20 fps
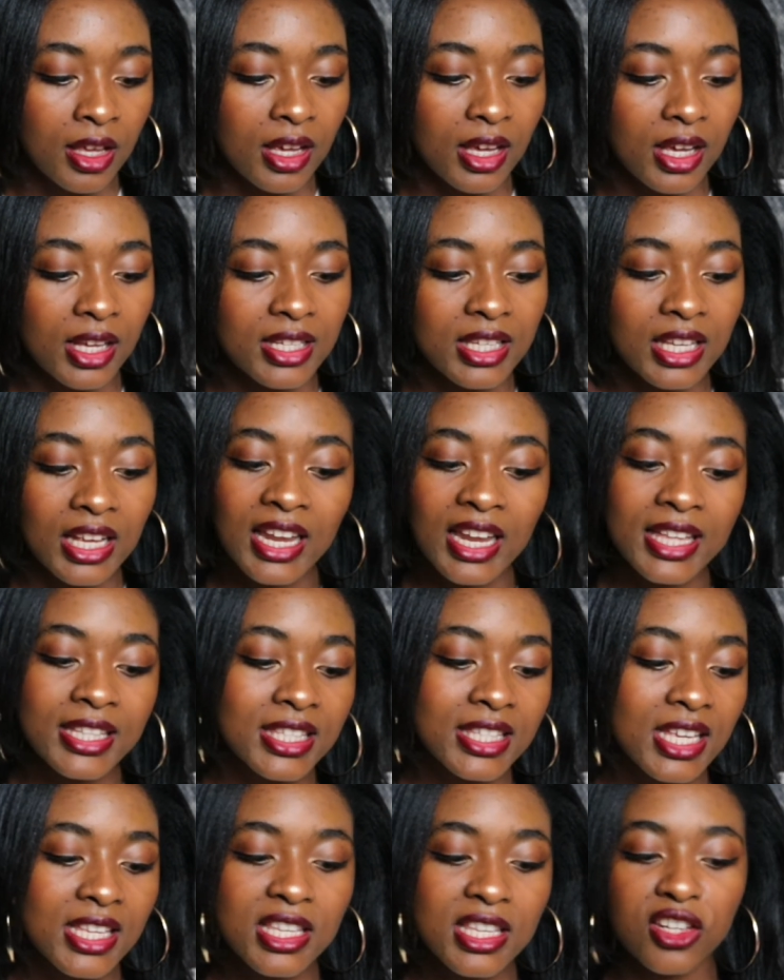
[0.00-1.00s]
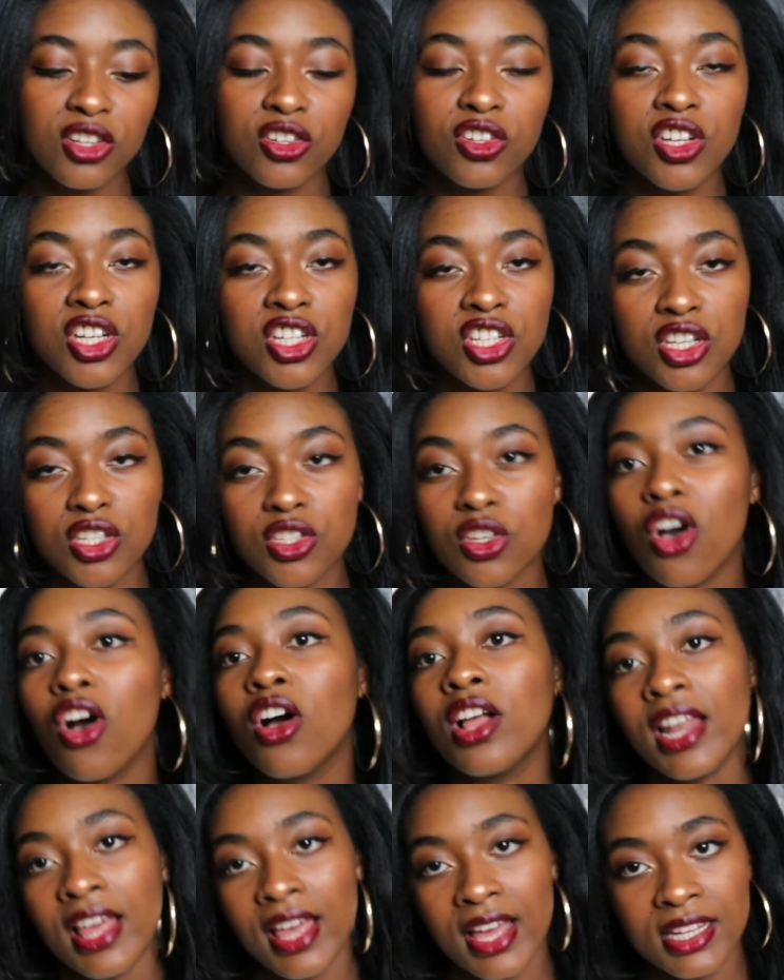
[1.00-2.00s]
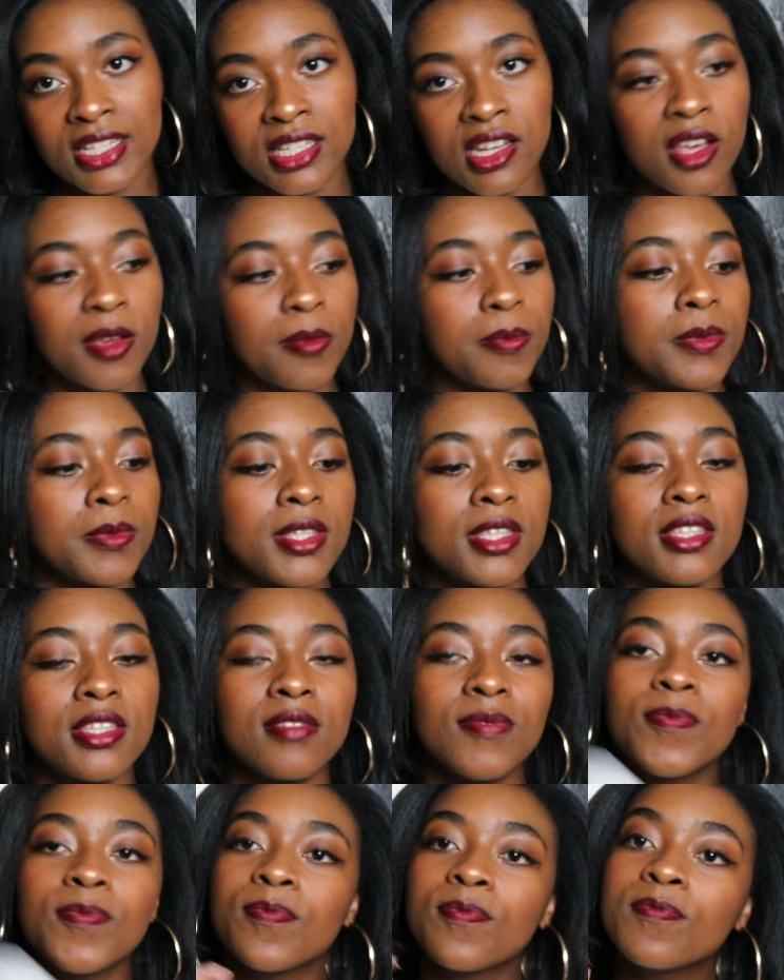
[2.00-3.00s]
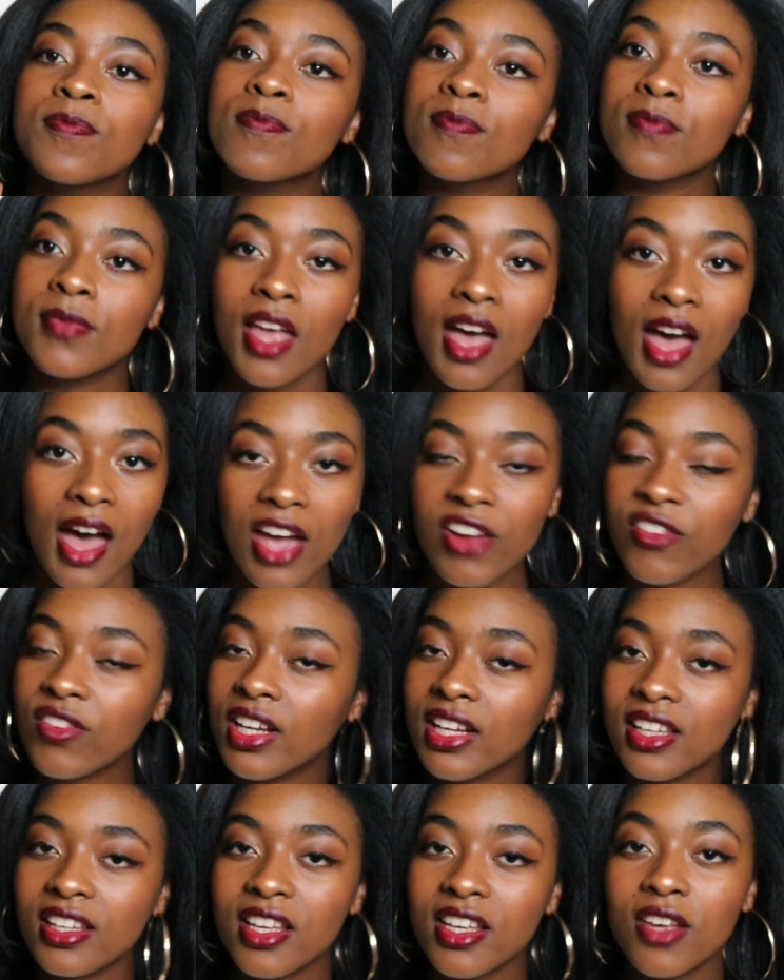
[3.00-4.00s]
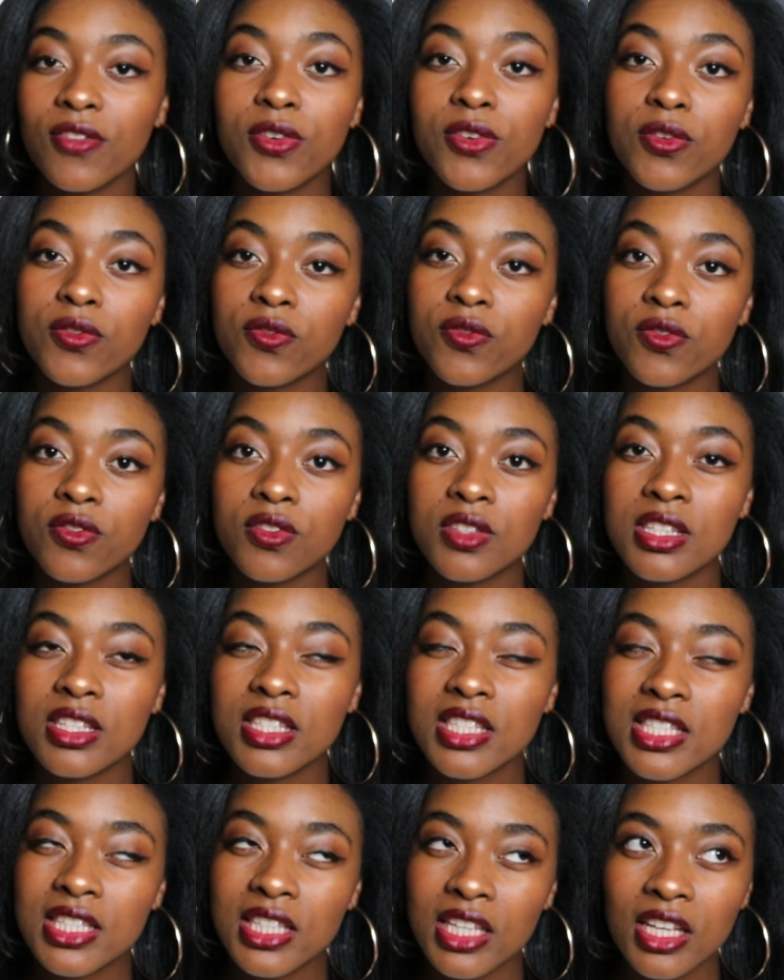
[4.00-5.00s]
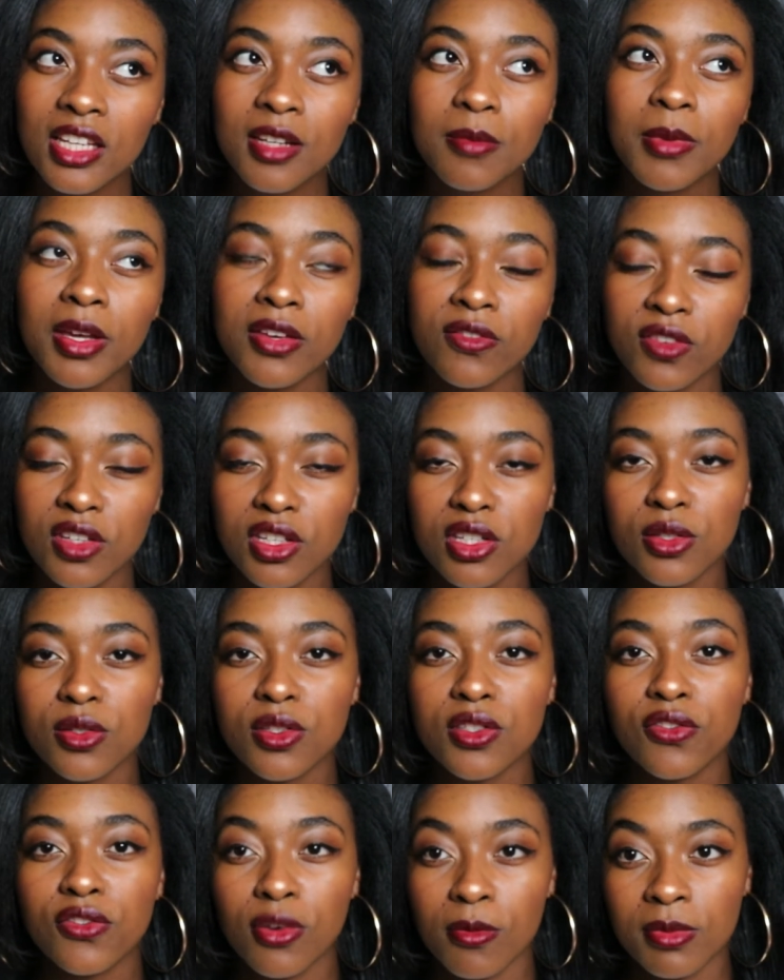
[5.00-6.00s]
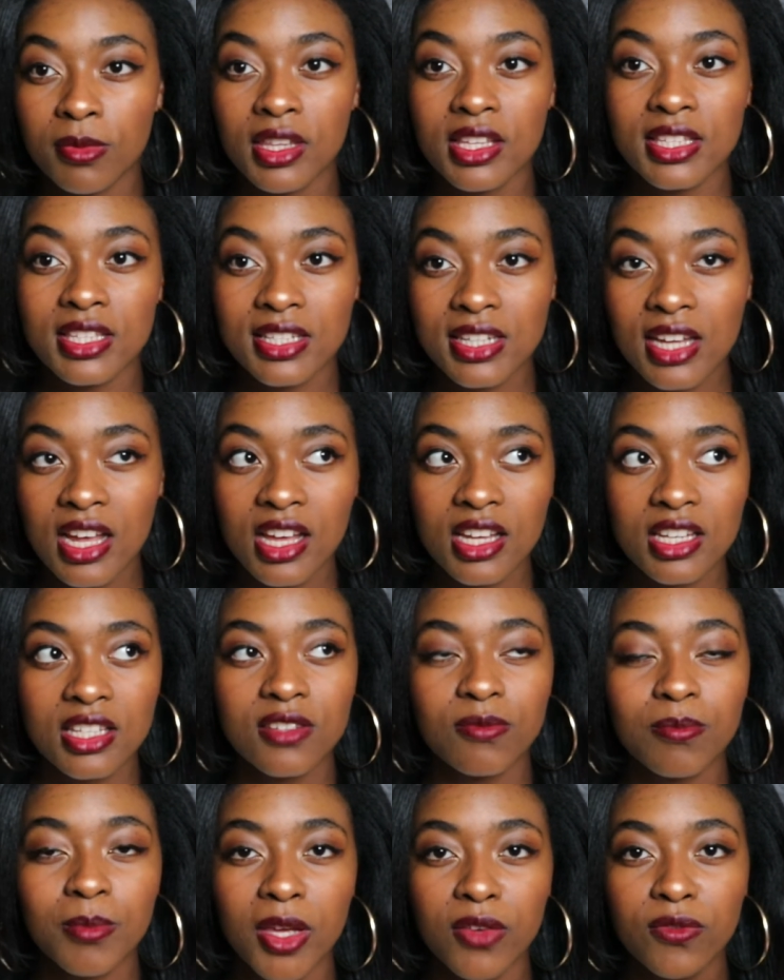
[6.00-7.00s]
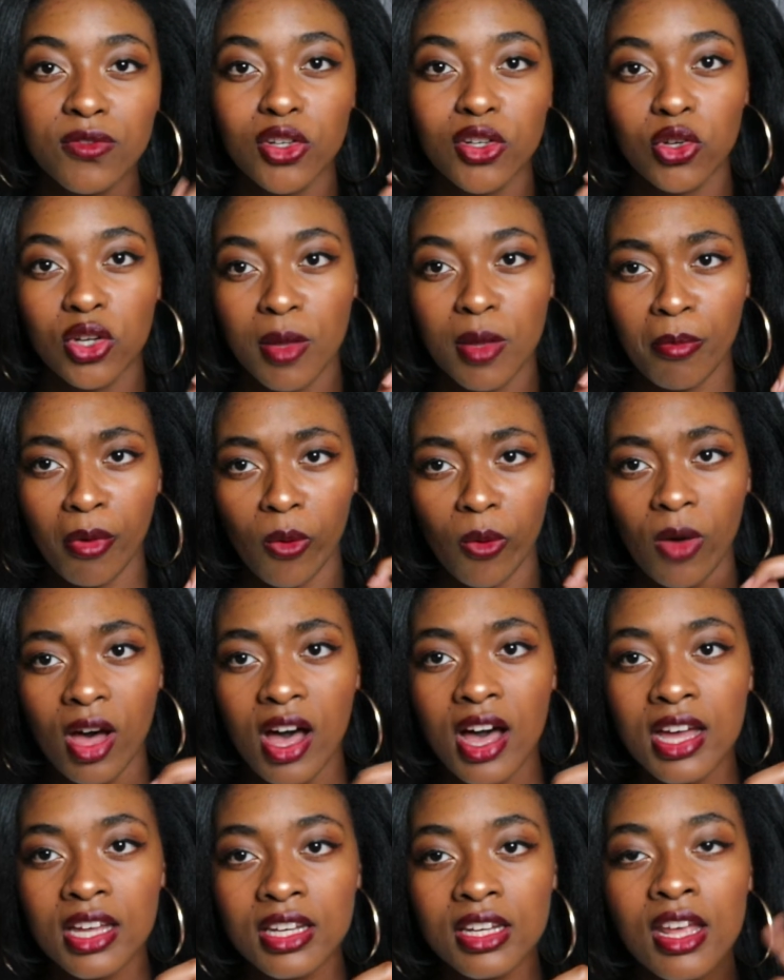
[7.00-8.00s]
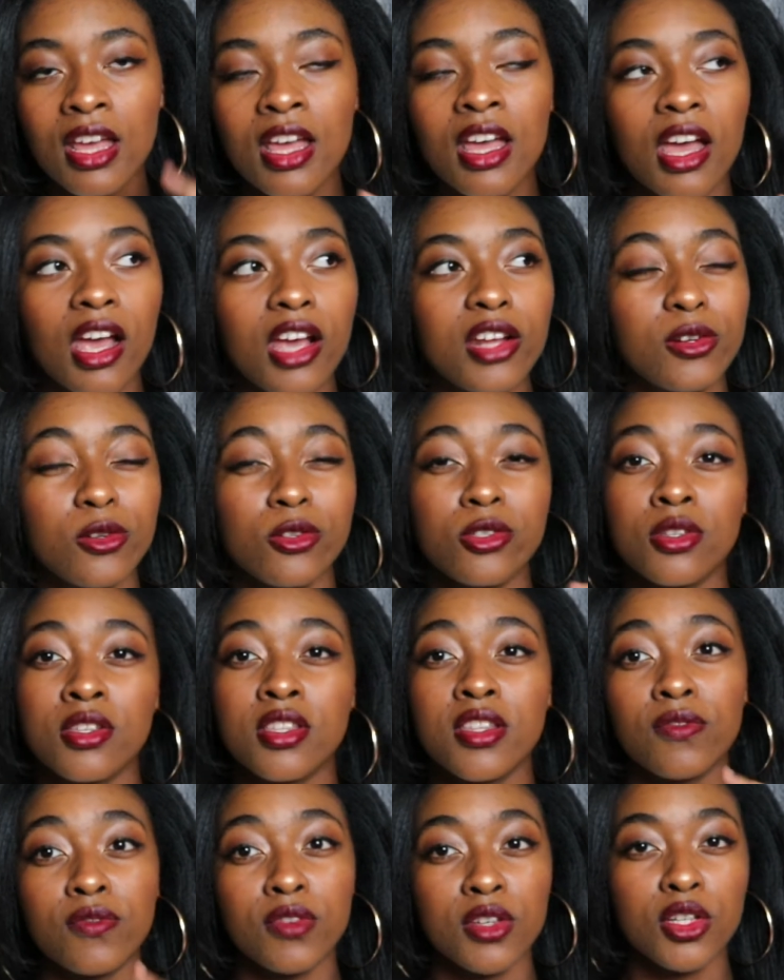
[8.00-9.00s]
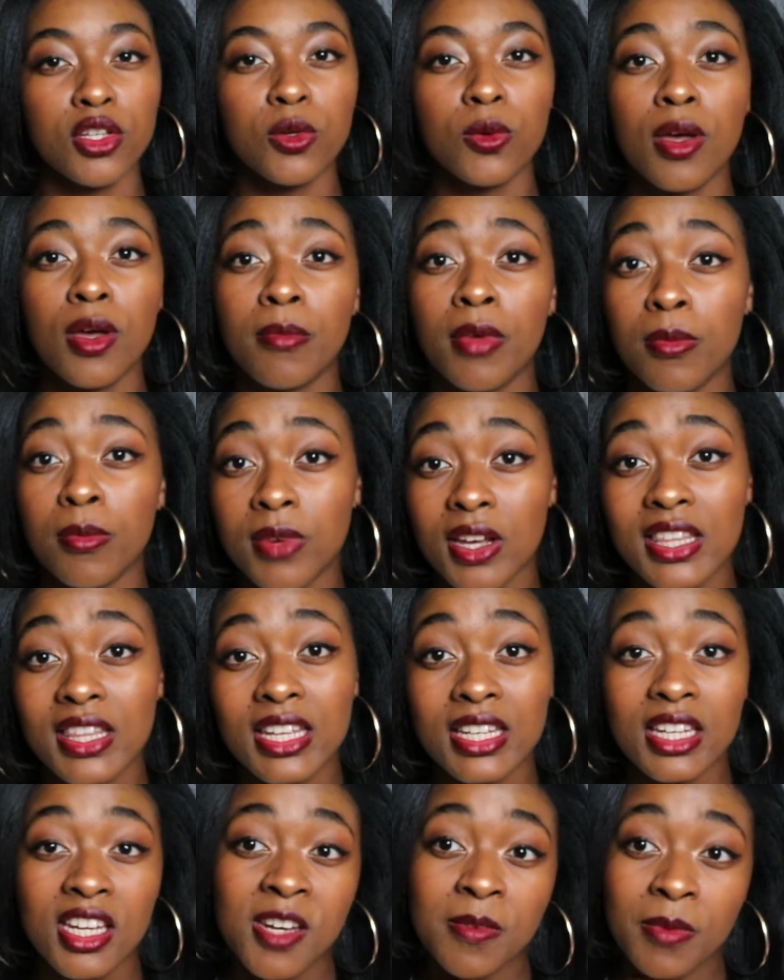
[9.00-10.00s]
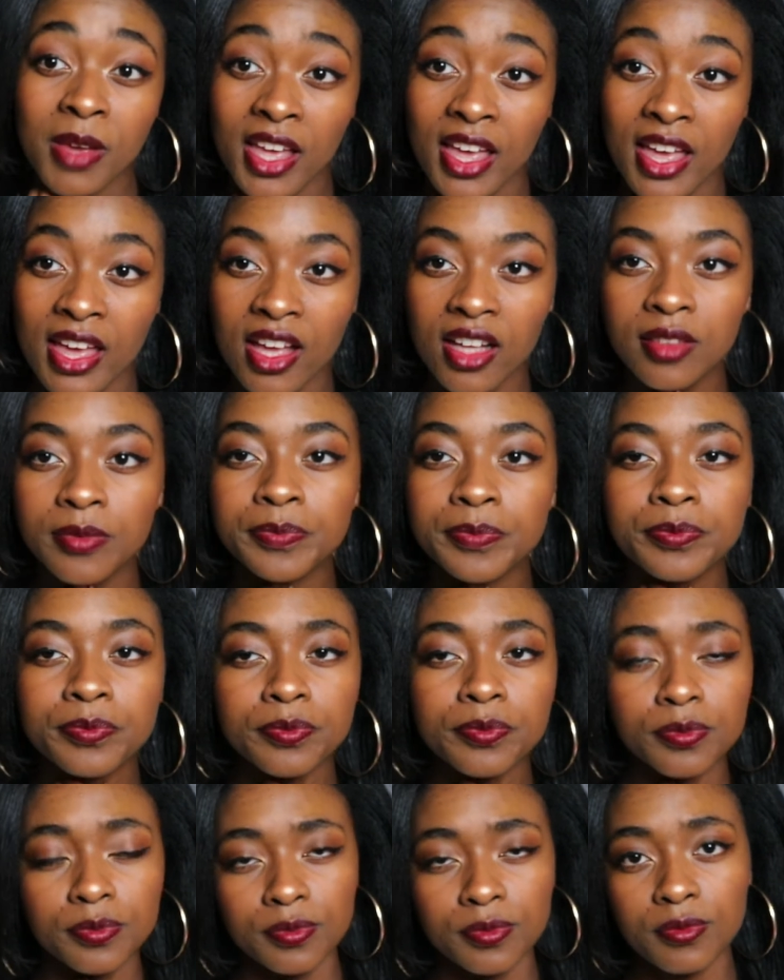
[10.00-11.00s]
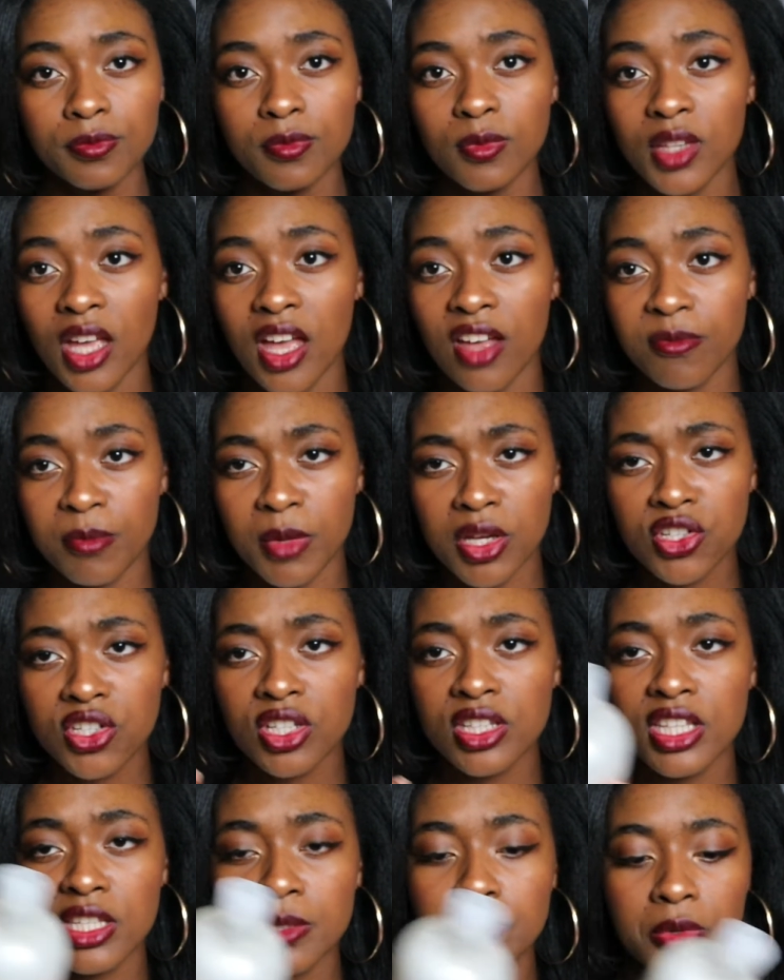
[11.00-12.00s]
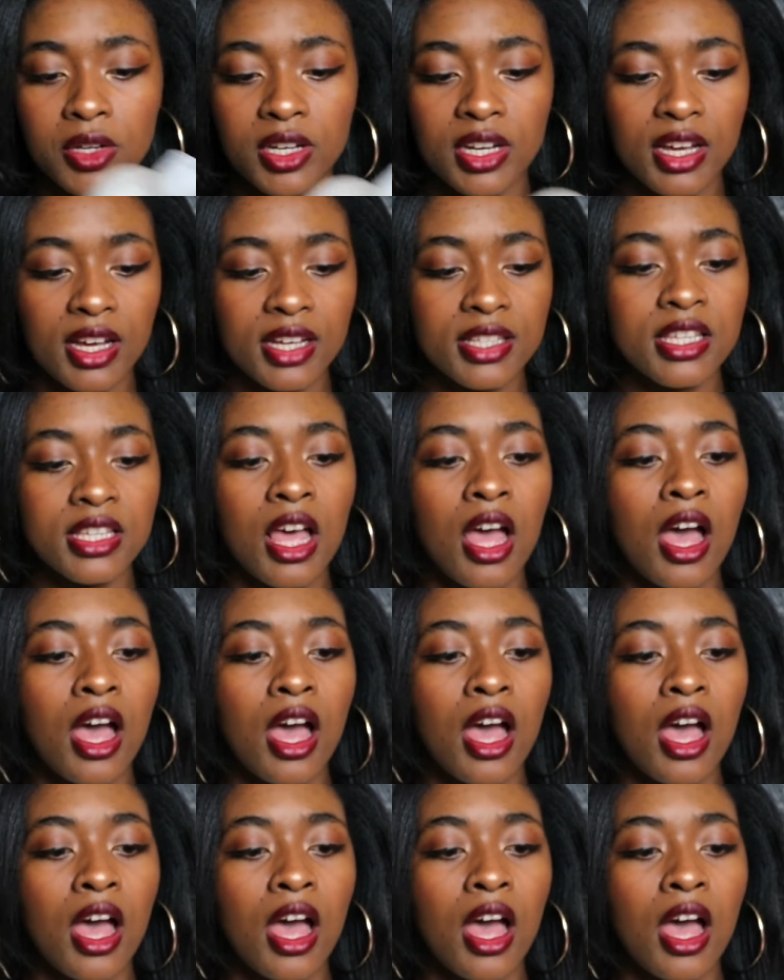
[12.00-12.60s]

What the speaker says: it cleanses and nourishes all hair types. If you've seen my videos from the start, my video number 1 and also the video where my brother did my hair, I mentioned these products.